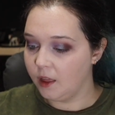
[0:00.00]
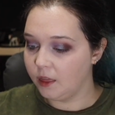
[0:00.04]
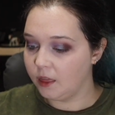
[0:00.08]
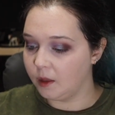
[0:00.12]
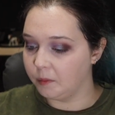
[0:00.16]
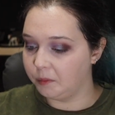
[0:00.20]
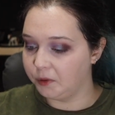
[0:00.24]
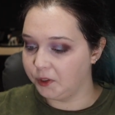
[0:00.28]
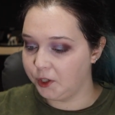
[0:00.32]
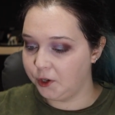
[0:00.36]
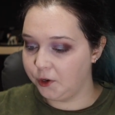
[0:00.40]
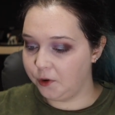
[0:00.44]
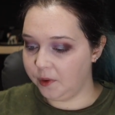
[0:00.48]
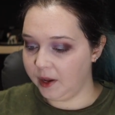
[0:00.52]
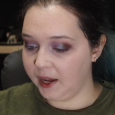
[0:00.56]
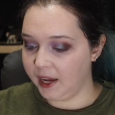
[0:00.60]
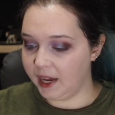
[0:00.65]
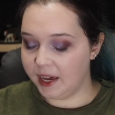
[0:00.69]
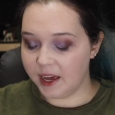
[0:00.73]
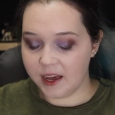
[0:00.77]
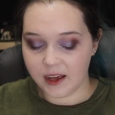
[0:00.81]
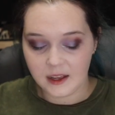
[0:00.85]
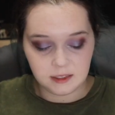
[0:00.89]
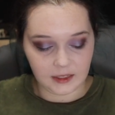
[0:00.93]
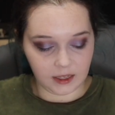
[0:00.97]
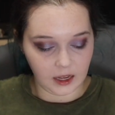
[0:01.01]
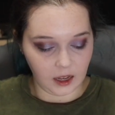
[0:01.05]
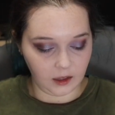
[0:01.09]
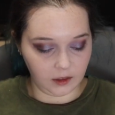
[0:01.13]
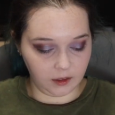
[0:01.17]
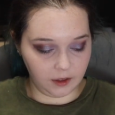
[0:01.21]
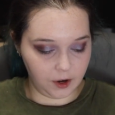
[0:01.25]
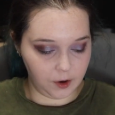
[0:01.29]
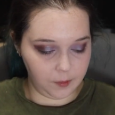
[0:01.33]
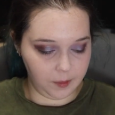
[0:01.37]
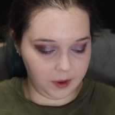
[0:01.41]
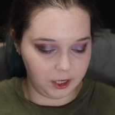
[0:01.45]
The blue is a
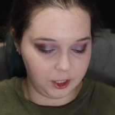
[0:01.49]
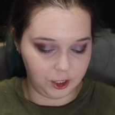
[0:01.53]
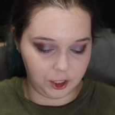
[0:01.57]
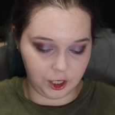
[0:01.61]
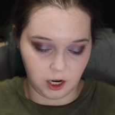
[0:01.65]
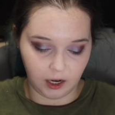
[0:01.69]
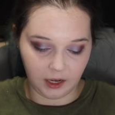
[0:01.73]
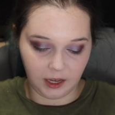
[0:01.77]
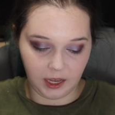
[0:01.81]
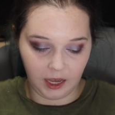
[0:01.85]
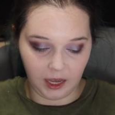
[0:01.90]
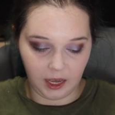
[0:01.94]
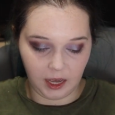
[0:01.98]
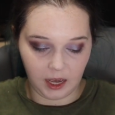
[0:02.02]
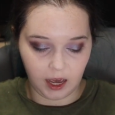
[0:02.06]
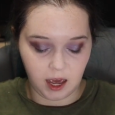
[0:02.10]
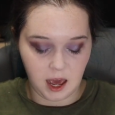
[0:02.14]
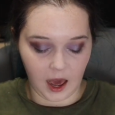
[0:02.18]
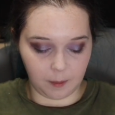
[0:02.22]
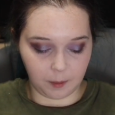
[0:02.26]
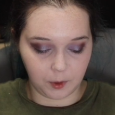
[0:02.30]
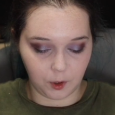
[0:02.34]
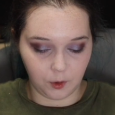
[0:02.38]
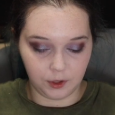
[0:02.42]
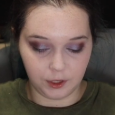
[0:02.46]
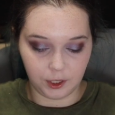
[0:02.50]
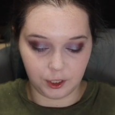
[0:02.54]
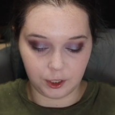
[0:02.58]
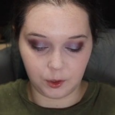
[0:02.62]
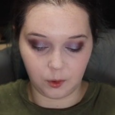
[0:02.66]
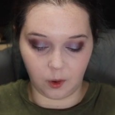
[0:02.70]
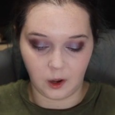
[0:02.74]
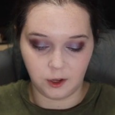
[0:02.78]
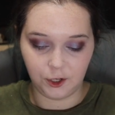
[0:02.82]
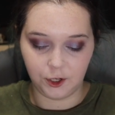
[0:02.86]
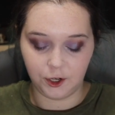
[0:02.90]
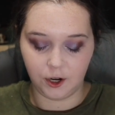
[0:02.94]
little bit chunky. I'm going to
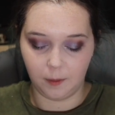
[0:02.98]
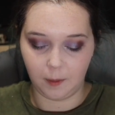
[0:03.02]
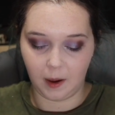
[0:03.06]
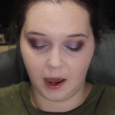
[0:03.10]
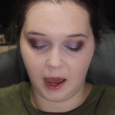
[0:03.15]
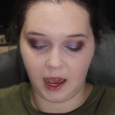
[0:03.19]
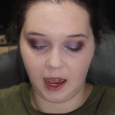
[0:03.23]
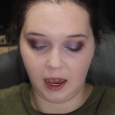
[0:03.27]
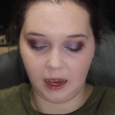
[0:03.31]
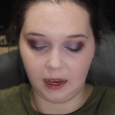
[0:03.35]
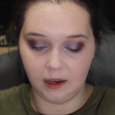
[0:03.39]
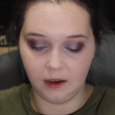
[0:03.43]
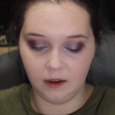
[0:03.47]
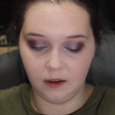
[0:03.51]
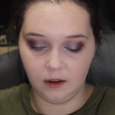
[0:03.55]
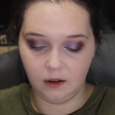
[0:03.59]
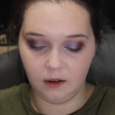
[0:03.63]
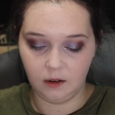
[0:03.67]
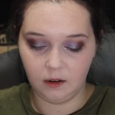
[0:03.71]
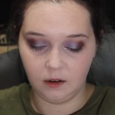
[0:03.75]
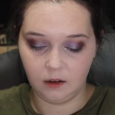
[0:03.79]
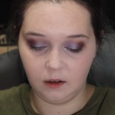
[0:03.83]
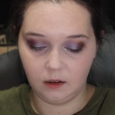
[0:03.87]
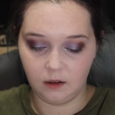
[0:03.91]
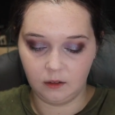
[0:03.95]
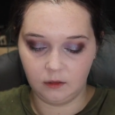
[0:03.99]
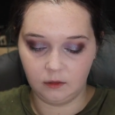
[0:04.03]
swatch it on my hand